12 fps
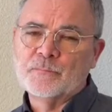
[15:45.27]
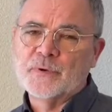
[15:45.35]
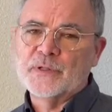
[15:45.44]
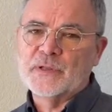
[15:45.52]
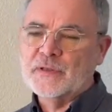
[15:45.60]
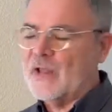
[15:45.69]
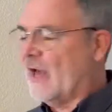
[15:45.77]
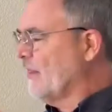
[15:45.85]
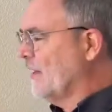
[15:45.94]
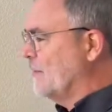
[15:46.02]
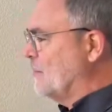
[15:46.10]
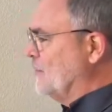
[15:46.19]
But now
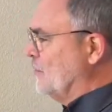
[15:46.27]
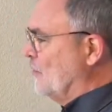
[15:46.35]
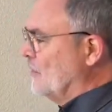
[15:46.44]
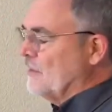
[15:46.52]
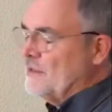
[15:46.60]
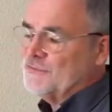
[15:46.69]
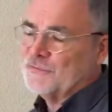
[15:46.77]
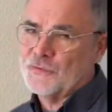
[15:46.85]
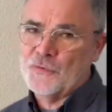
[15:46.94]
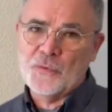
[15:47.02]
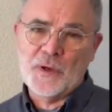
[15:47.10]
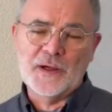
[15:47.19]
that I've been doing these for
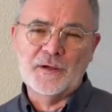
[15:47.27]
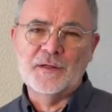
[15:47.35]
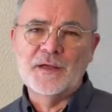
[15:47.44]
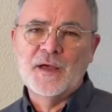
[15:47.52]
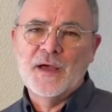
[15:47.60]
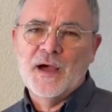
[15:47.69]
a while,